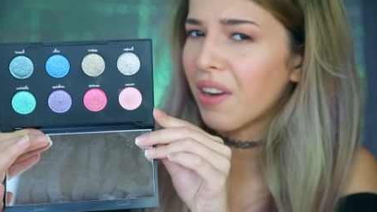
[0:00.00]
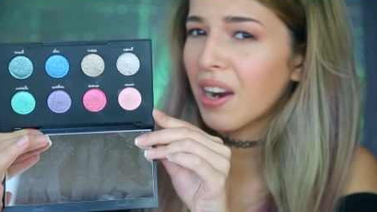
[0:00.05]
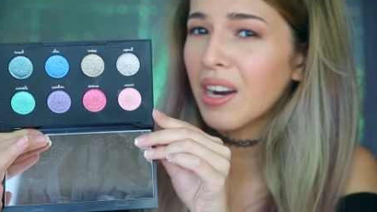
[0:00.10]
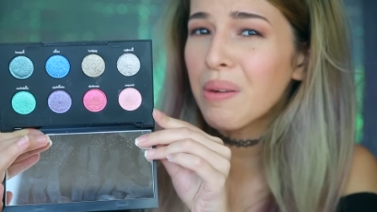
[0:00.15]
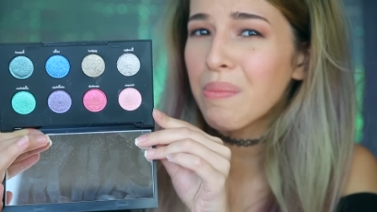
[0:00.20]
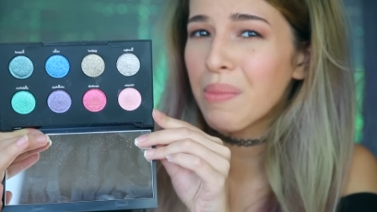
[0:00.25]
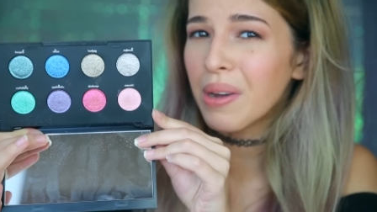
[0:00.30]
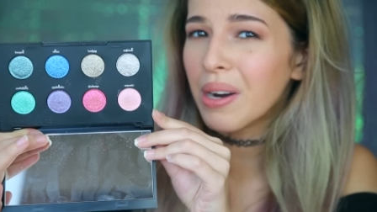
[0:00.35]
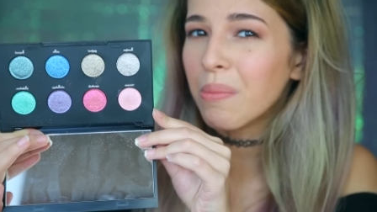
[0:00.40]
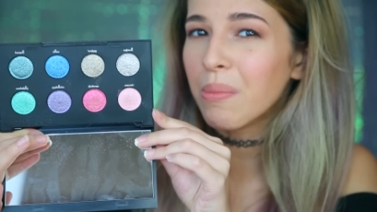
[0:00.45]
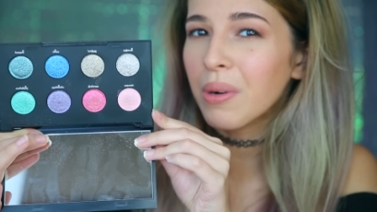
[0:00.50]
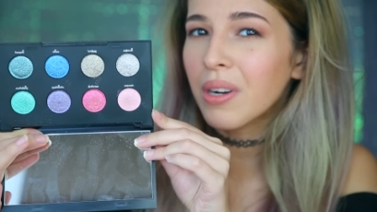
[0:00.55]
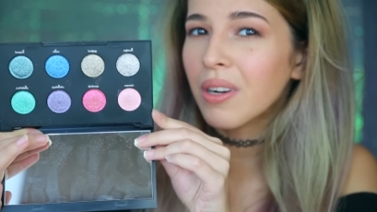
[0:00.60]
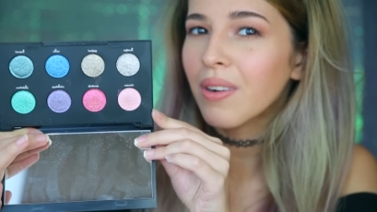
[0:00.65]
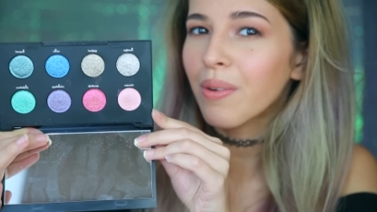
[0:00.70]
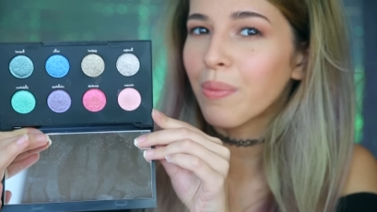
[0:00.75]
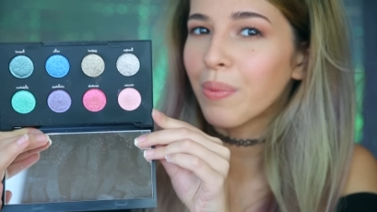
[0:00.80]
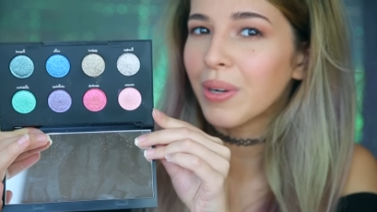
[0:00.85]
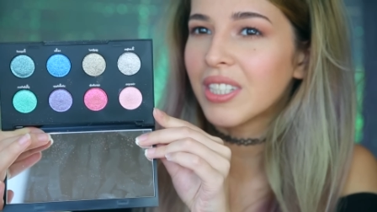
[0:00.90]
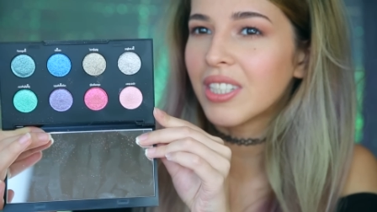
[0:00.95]
very
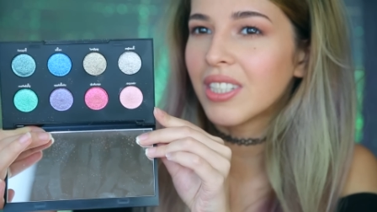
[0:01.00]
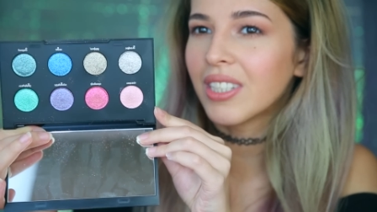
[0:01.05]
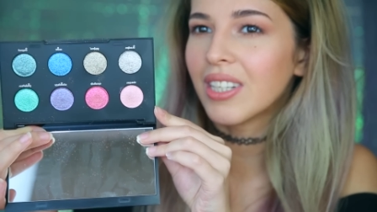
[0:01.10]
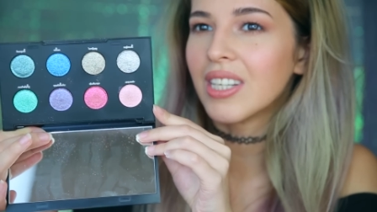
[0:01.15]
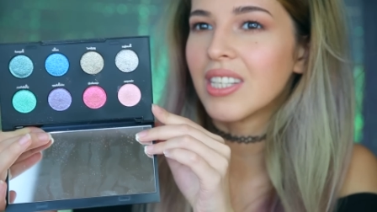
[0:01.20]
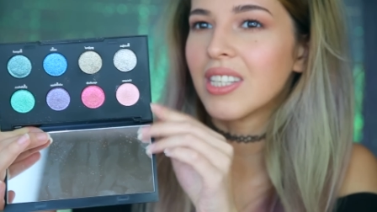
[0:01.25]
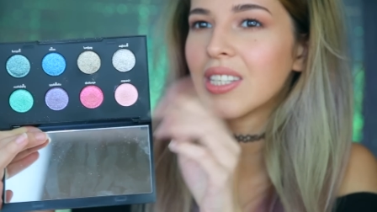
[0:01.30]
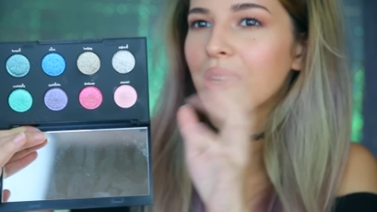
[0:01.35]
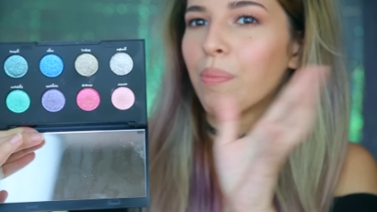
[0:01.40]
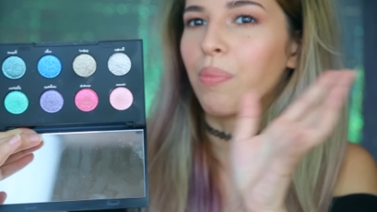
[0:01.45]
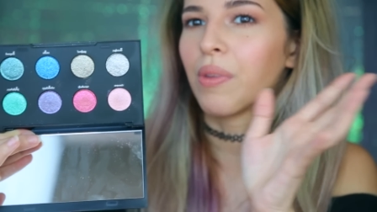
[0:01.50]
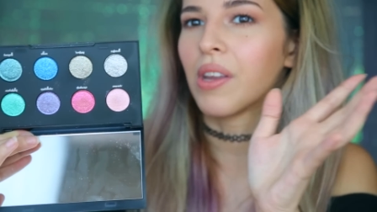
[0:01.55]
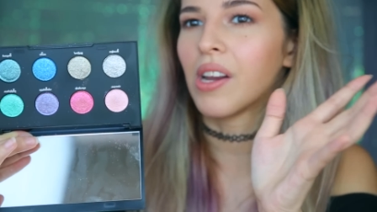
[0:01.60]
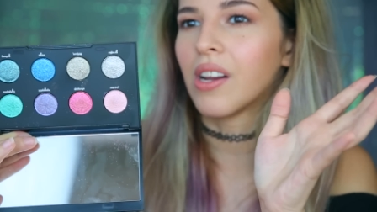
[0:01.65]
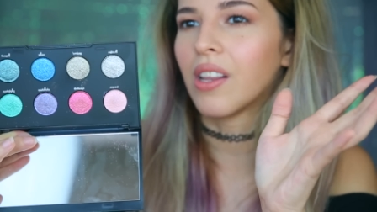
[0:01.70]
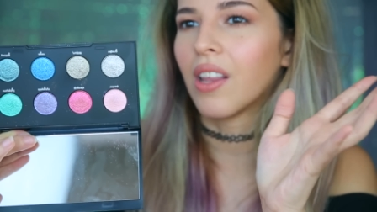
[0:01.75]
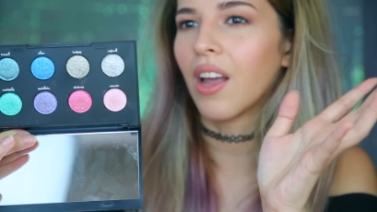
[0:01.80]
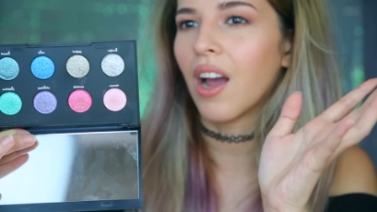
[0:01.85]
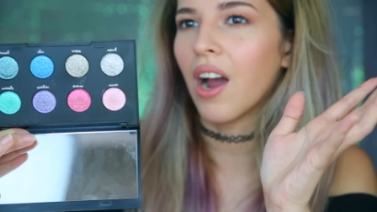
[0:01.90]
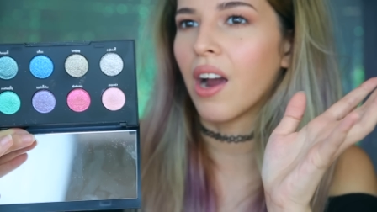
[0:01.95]
minimal, which is
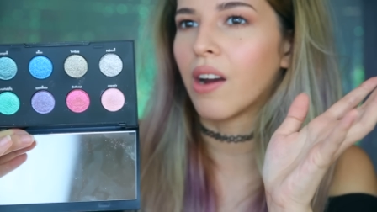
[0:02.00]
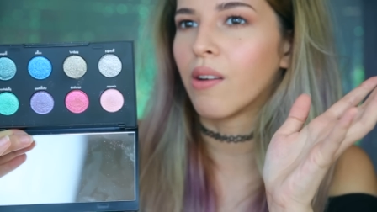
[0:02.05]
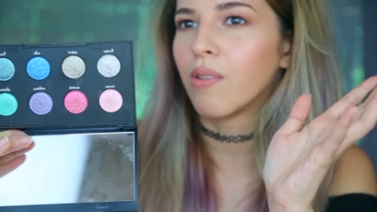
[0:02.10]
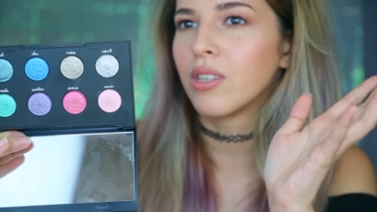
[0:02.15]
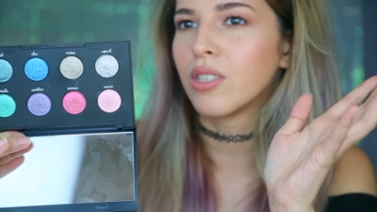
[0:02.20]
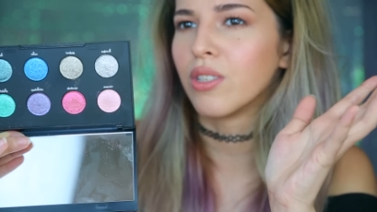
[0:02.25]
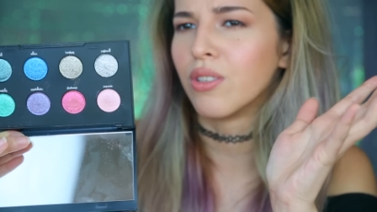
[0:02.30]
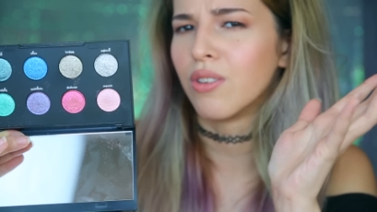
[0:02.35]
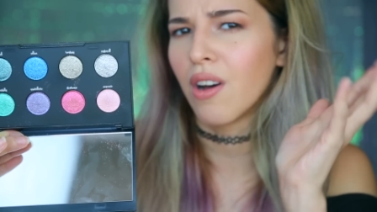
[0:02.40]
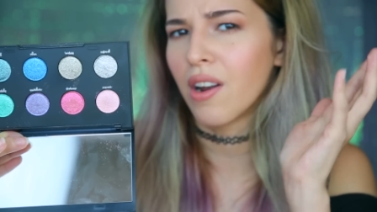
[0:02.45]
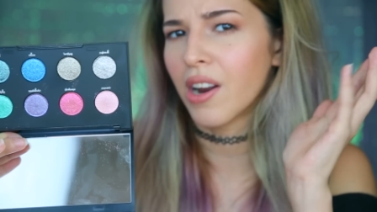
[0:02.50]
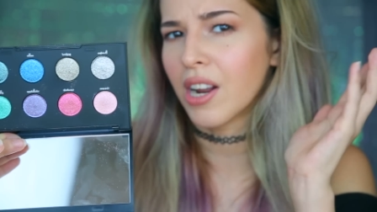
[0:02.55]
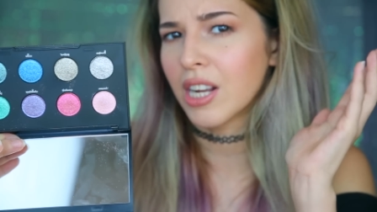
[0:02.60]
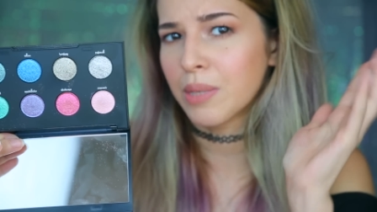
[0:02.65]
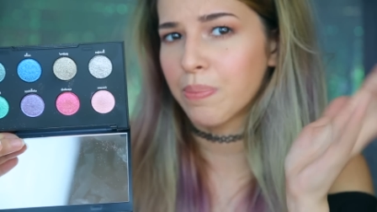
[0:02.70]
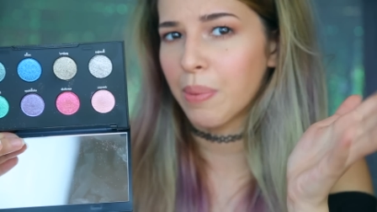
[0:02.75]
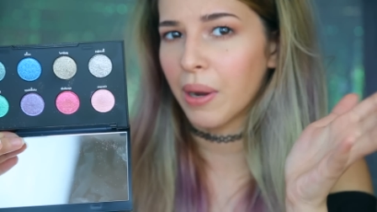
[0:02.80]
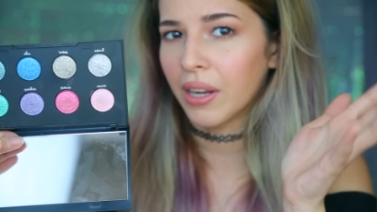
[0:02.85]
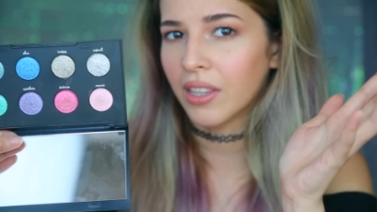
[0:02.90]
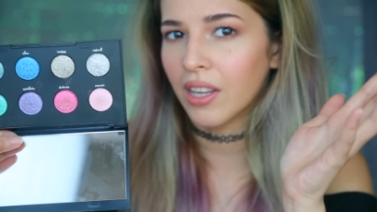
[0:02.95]
something that I was not
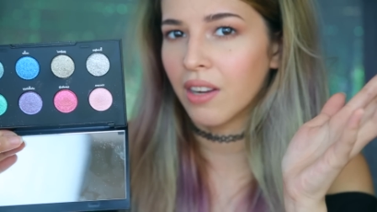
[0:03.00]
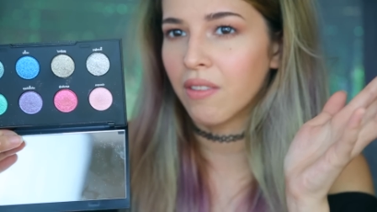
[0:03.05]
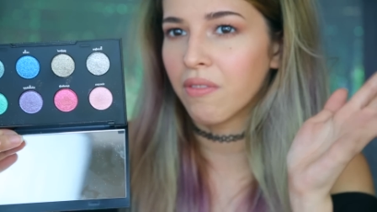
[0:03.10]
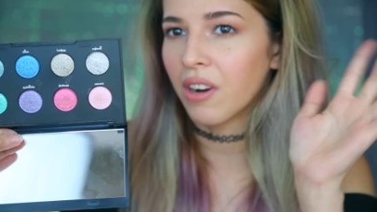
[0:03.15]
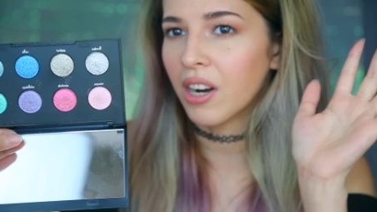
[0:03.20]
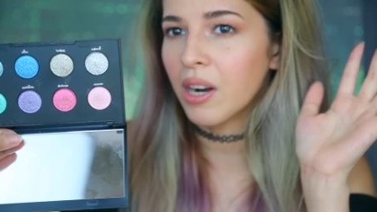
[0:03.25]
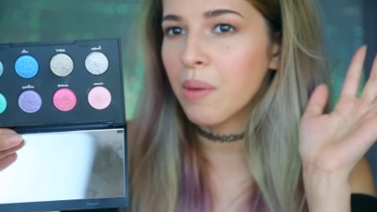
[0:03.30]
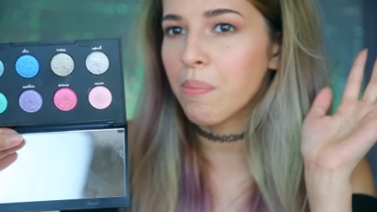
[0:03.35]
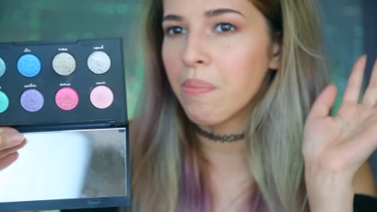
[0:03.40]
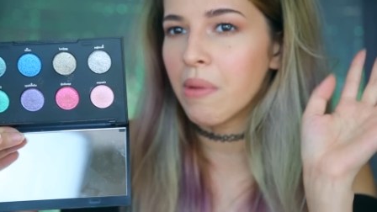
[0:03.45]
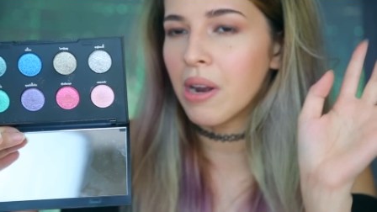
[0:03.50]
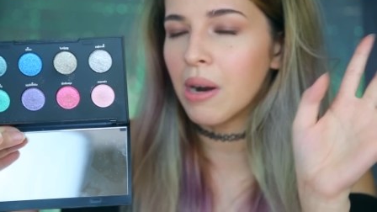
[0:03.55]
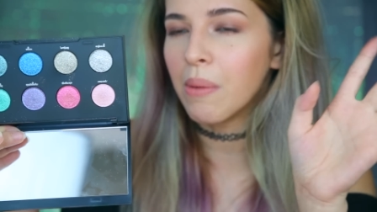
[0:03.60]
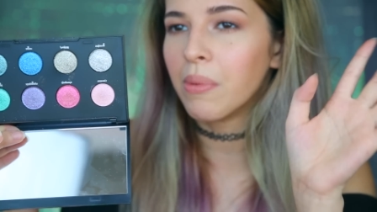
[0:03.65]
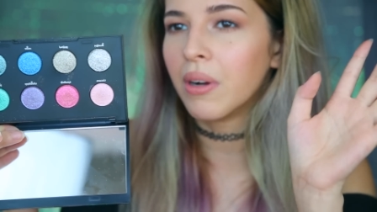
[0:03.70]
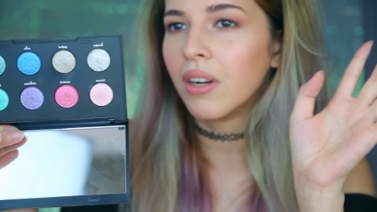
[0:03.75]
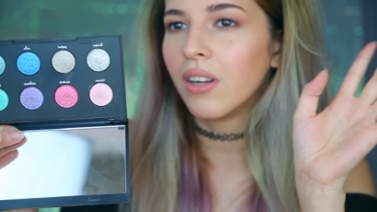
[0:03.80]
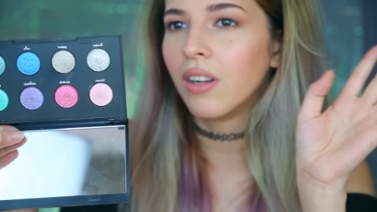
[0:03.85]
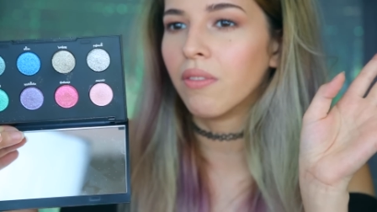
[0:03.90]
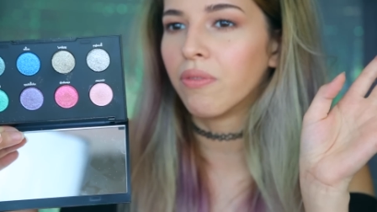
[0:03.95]
expecting. Very
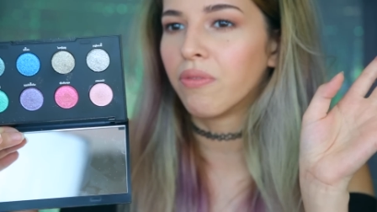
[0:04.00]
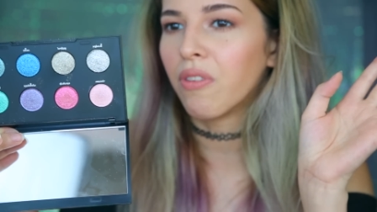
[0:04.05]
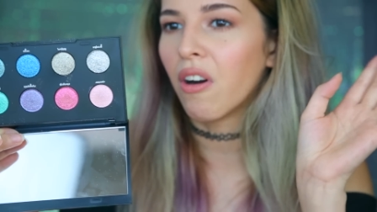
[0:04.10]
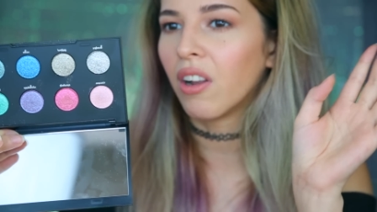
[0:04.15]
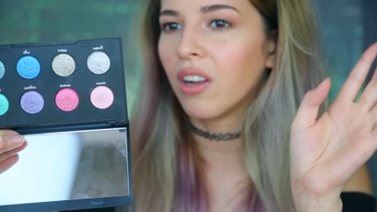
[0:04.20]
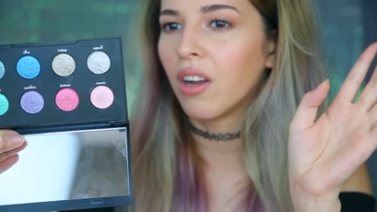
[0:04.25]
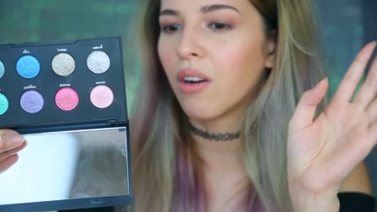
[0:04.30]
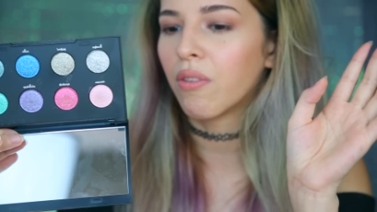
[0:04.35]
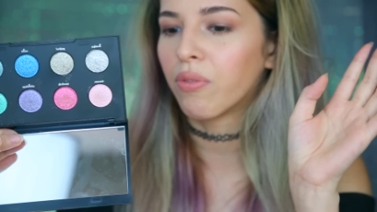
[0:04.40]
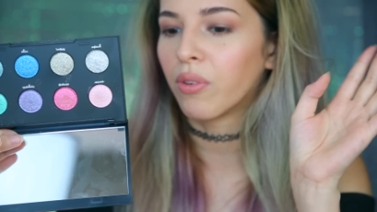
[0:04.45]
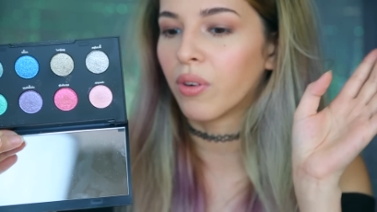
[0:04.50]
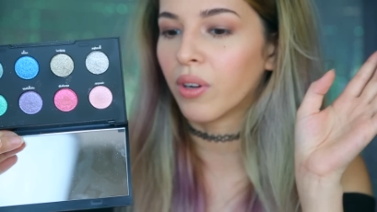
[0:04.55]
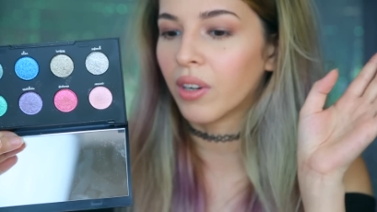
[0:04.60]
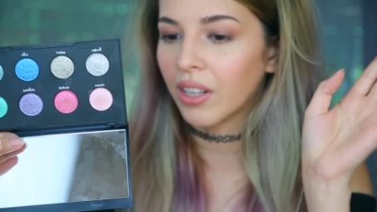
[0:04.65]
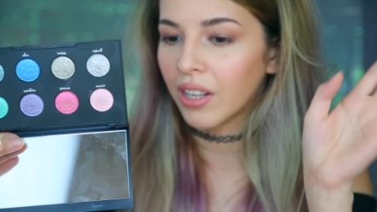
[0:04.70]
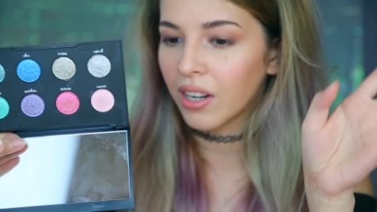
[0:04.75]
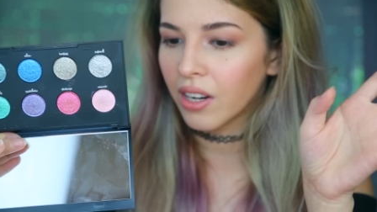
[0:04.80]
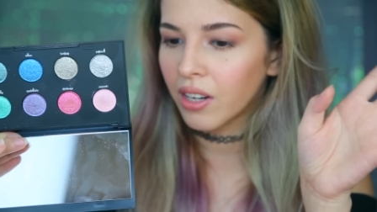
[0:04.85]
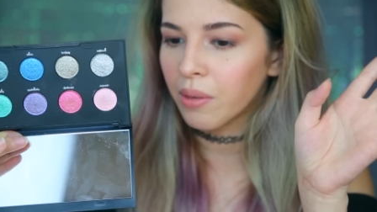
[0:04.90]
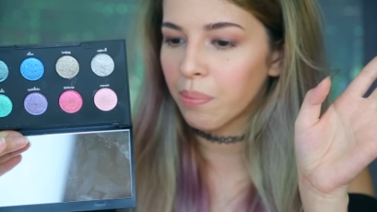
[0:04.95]
minimal fallout for
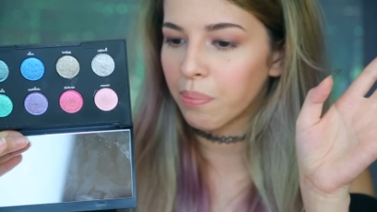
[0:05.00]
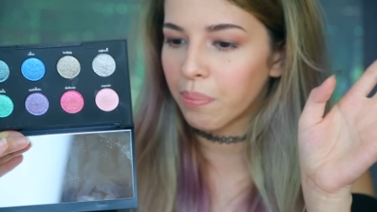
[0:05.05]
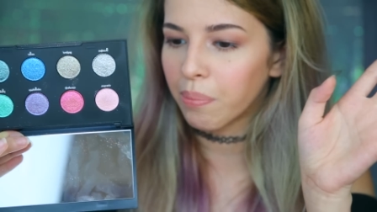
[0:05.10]
glitter,